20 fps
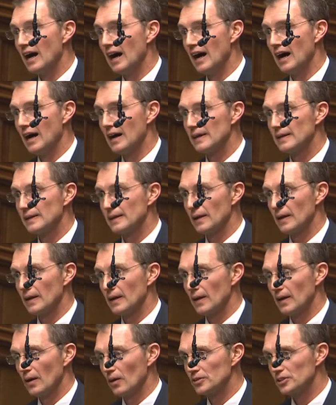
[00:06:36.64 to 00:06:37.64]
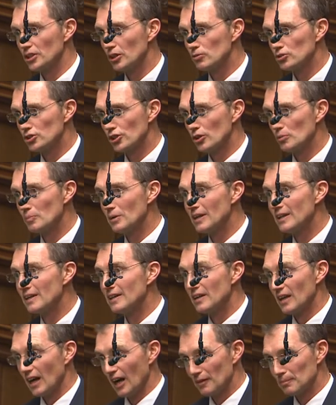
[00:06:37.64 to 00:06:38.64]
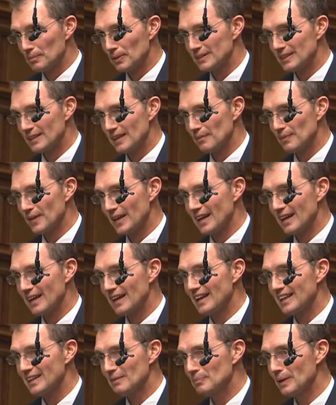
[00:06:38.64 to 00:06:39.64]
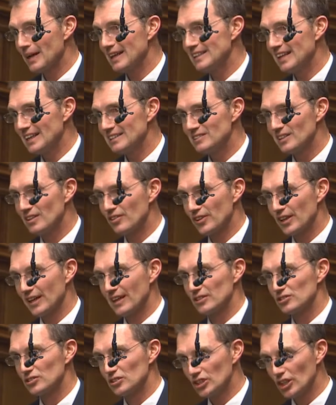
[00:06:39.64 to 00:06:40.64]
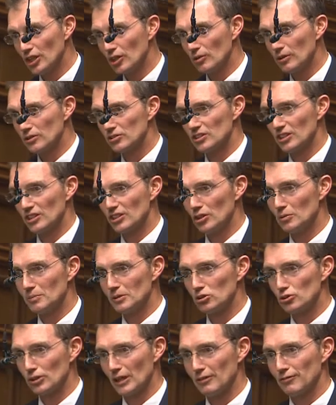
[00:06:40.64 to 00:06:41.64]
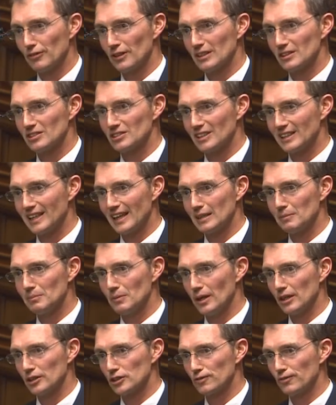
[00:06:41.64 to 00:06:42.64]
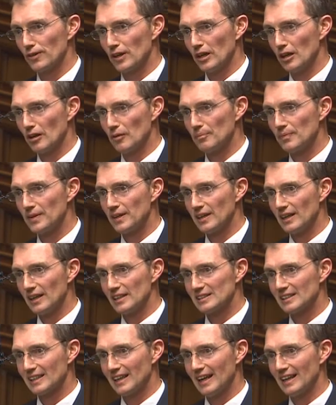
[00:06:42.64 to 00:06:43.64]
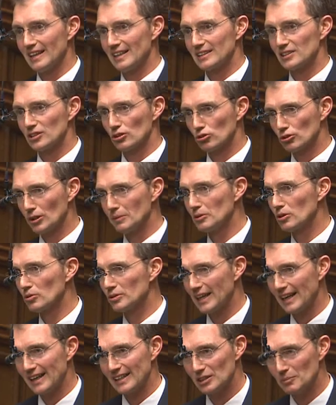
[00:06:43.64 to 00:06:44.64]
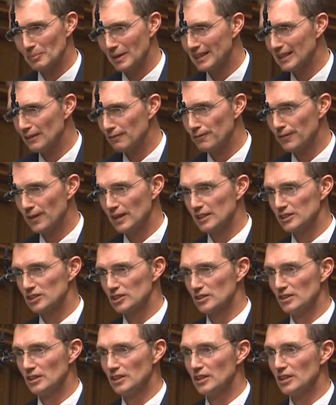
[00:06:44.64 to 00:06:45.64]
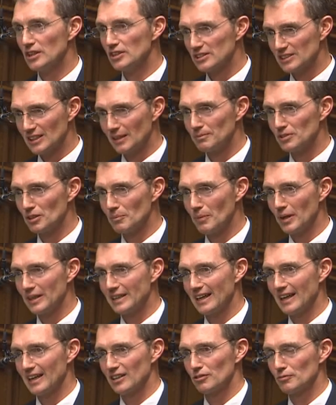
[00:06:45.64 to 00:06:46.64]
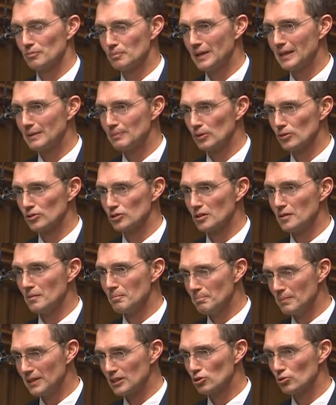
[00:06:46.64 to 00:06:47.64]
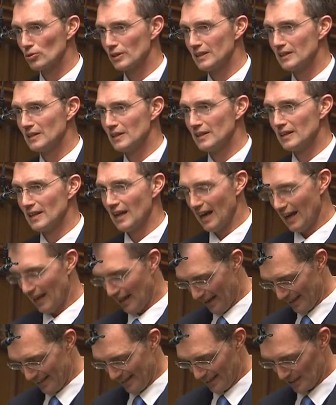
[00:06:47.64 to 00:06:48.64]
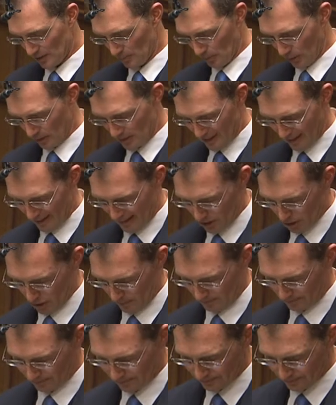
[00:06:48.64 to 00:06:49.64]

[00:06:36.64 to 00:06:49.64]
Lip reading: on YouTube, I put it up there, he paid 18,000 euros to human traffickers to get him as far as Calais. So criminal gangs are making vast sums of money out of people's misery and exploitation.